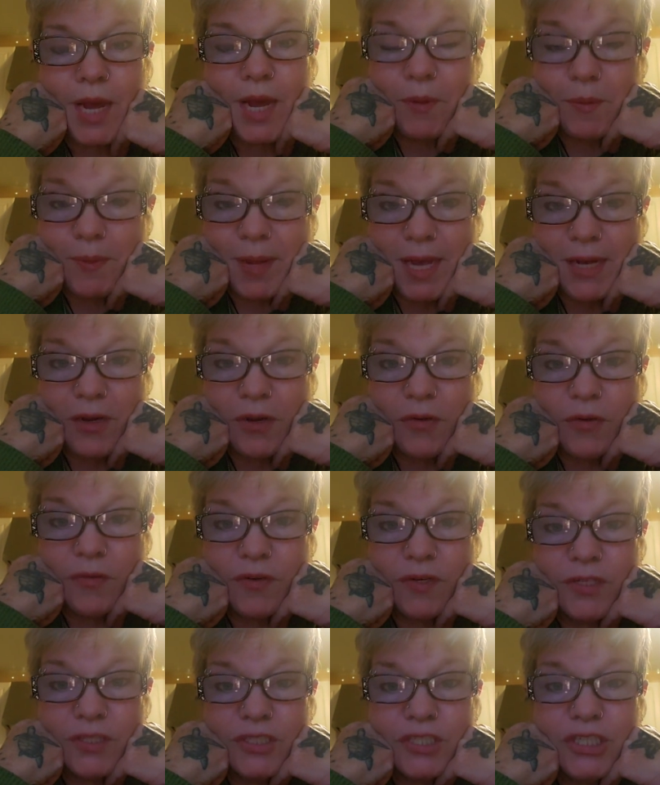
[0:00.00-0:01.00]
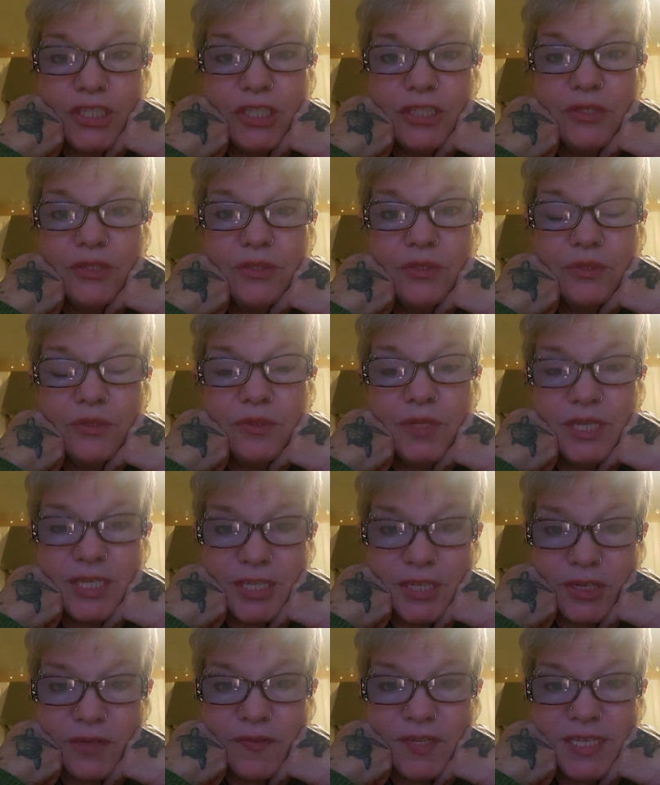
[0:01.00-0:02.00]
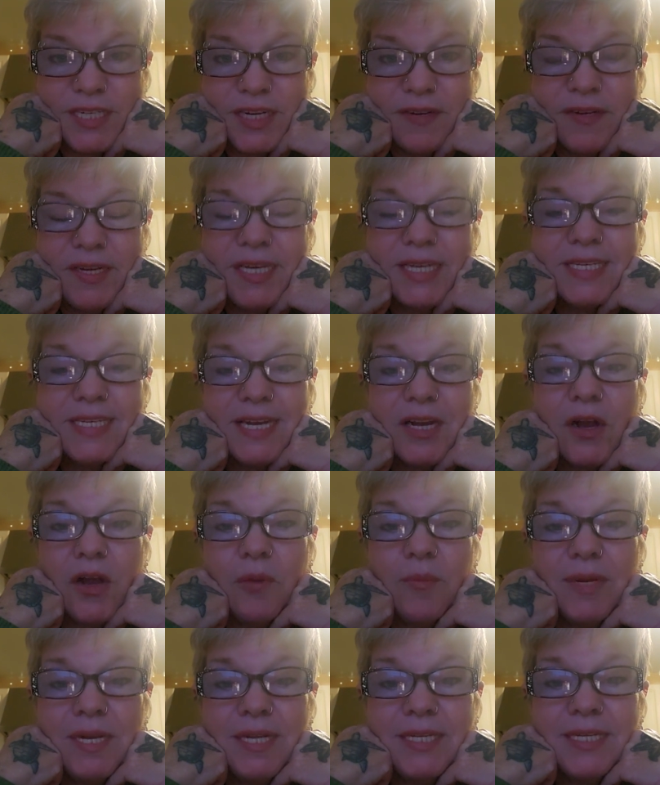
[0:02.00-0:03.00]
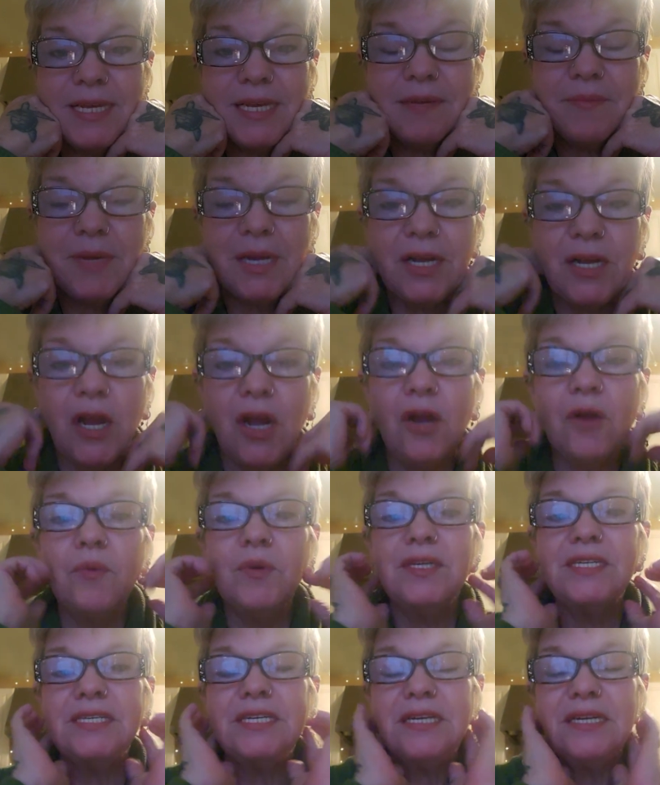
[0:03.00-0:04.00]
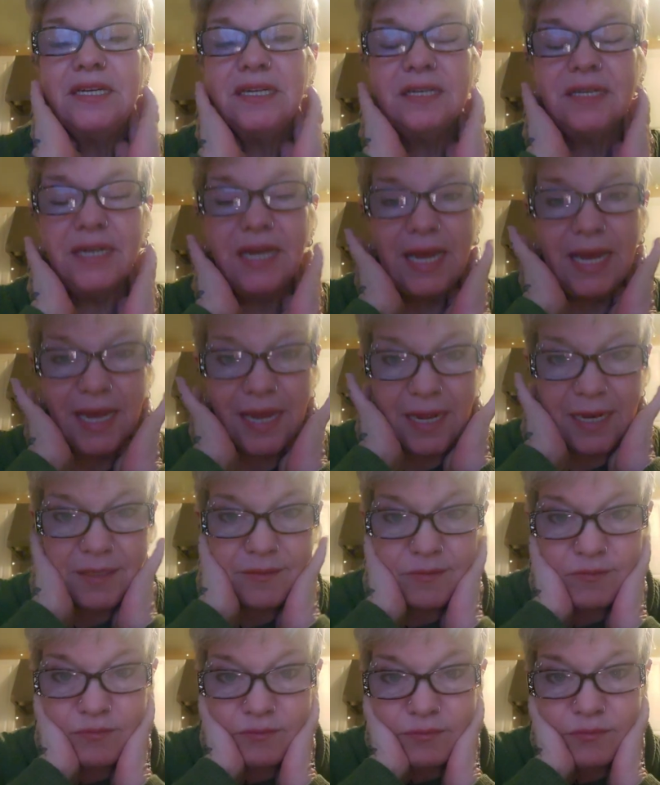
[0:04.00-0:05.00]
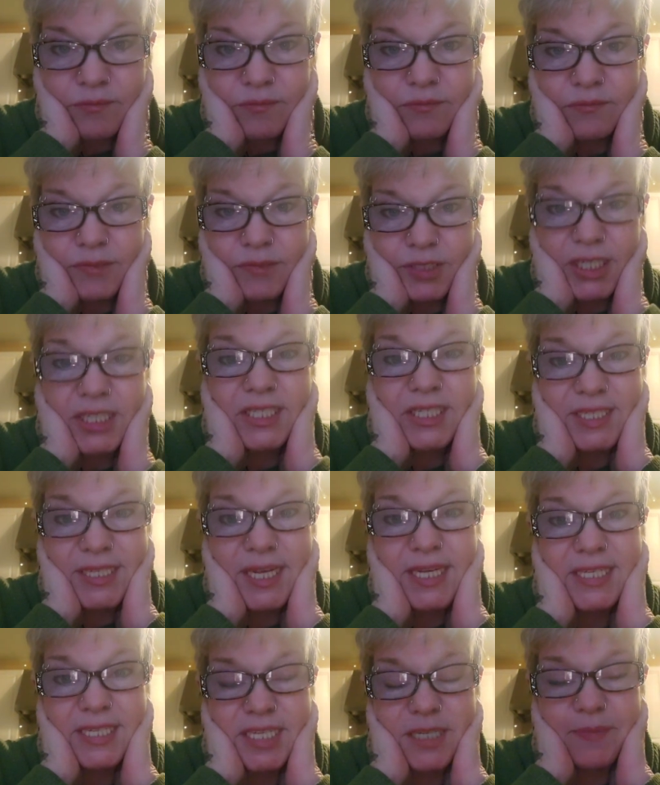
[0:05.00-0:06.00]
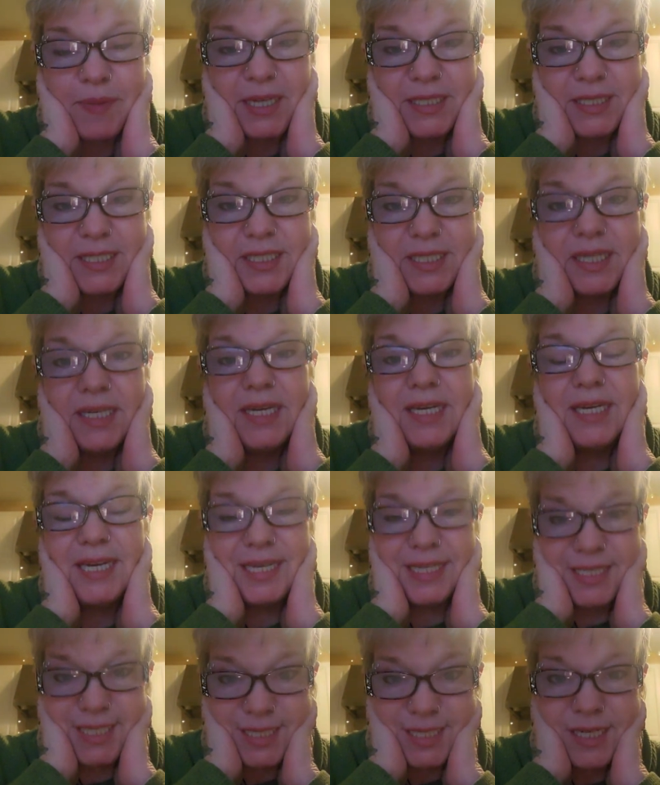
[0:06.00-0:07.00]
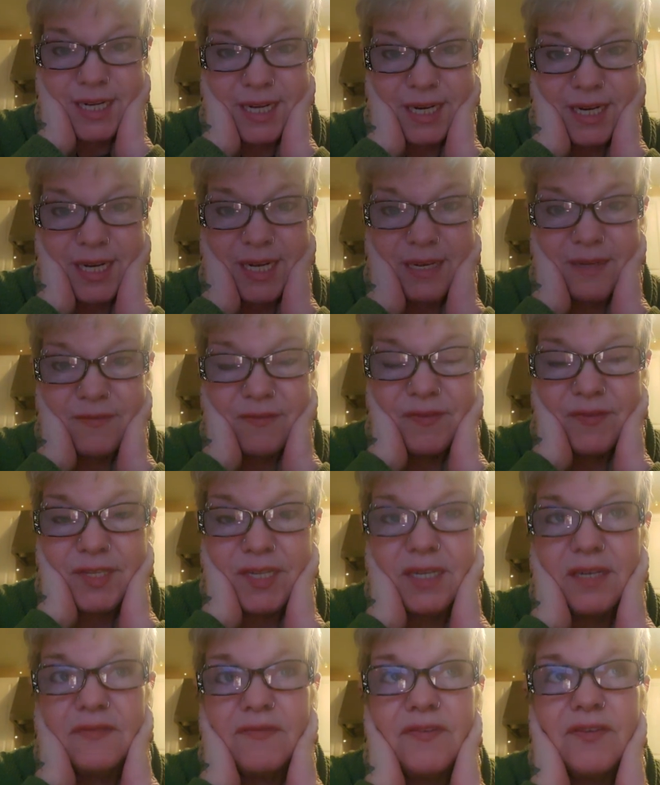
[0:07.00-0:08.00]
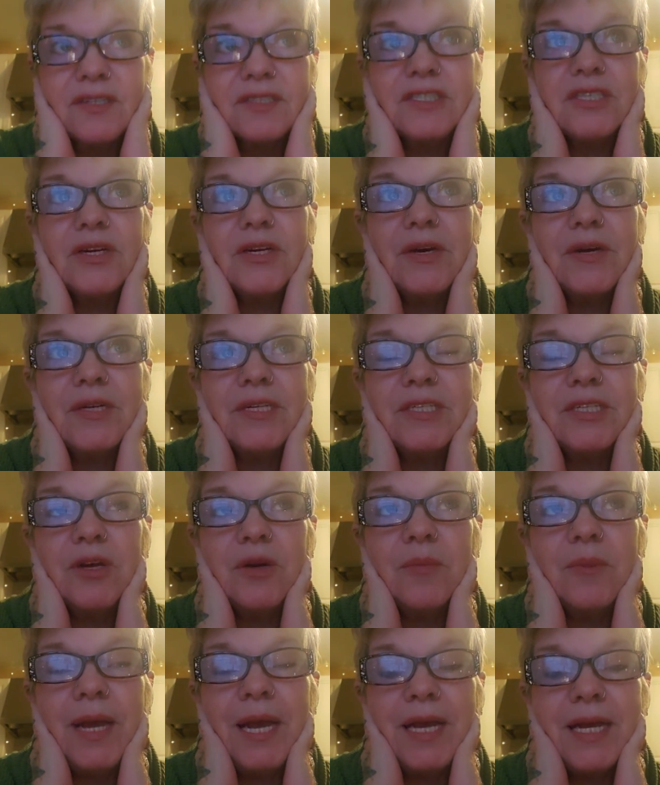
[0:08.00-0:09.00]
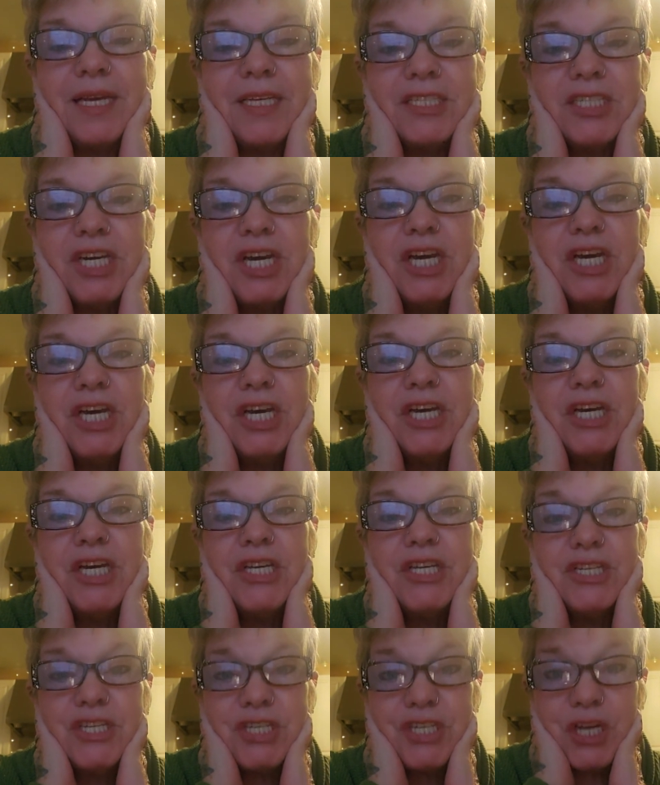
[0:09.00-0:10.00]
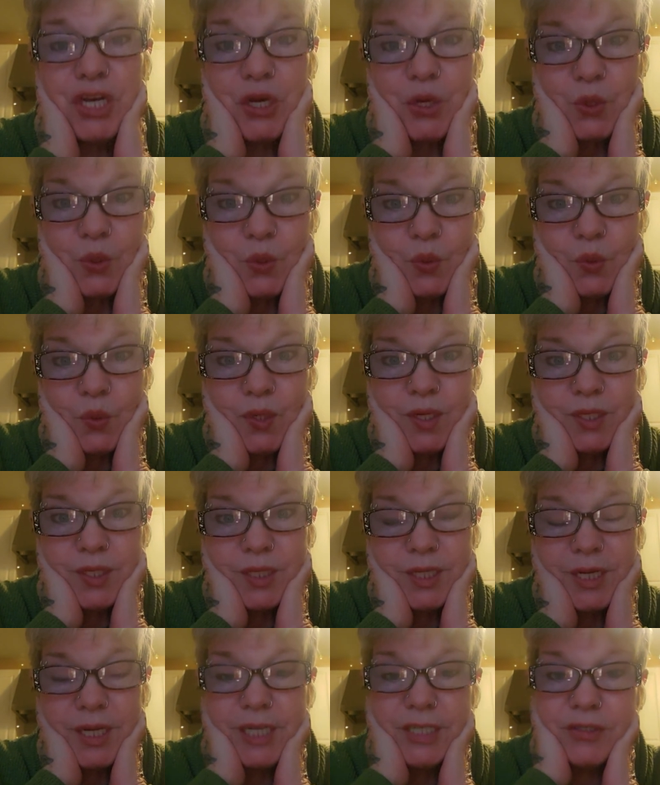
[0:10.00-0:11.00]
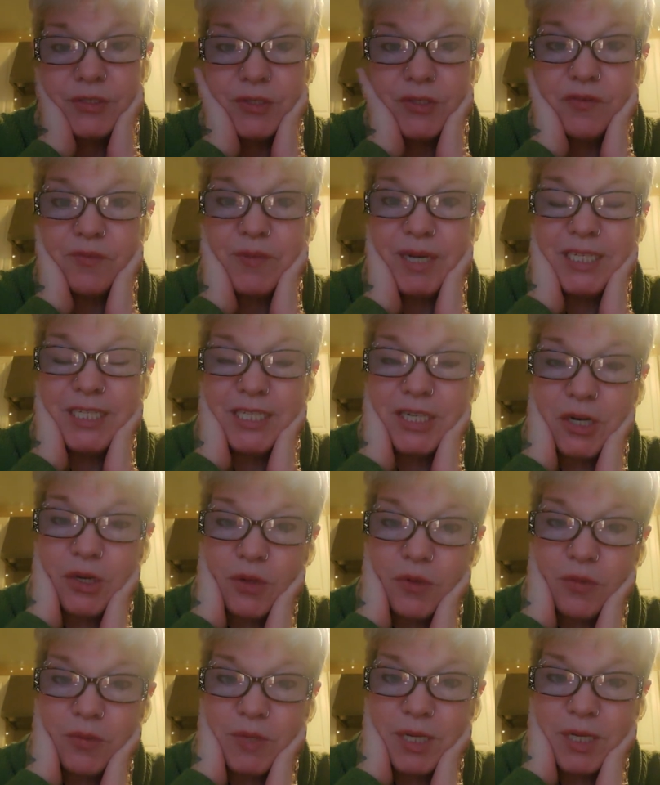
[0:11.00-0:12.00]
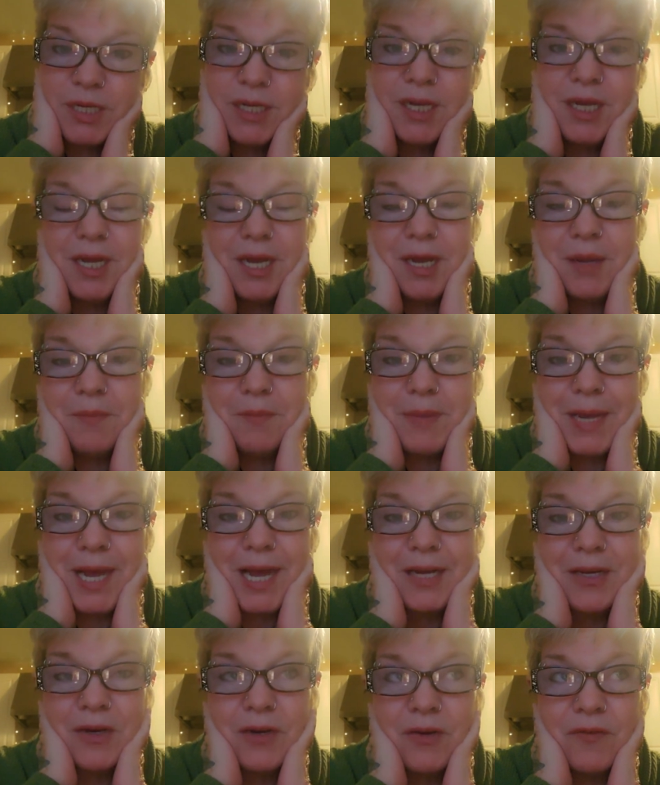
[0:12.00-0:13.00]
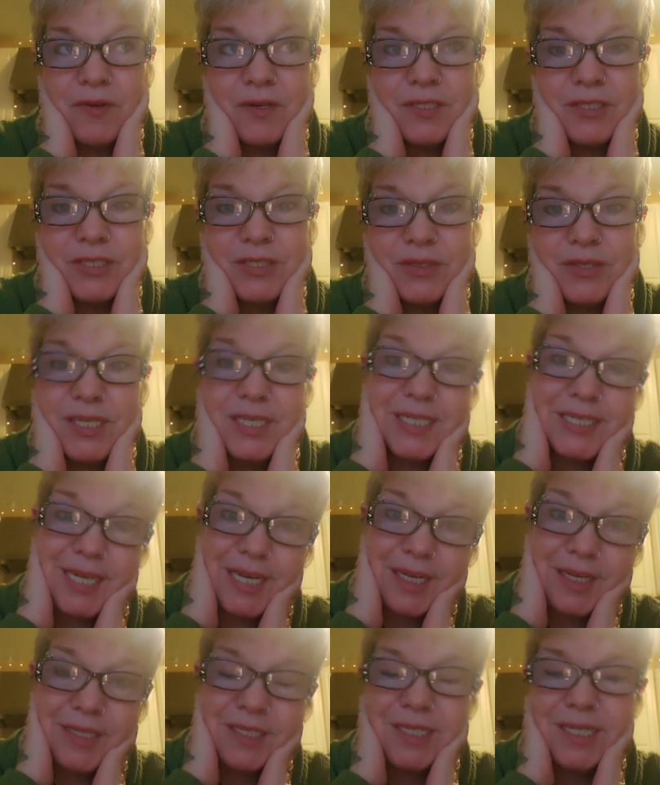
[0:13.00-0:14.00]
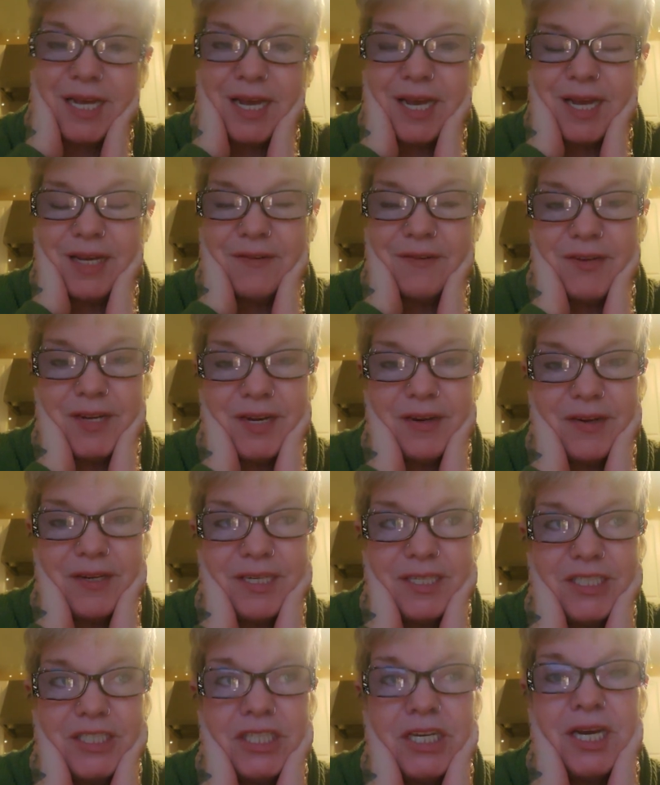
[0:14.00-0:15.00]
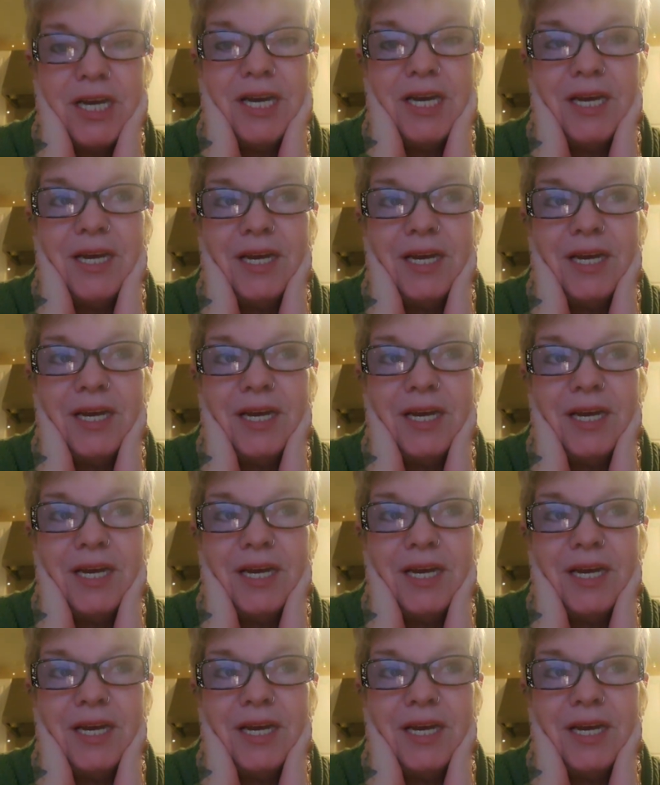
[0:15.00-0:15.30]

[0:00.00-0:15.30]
I went back over to the service area because they called me to say my car was done, and just as I suspected, it did not have the full Toyota tow package. So I drove my Tacoma back over to the sales side of Heritage,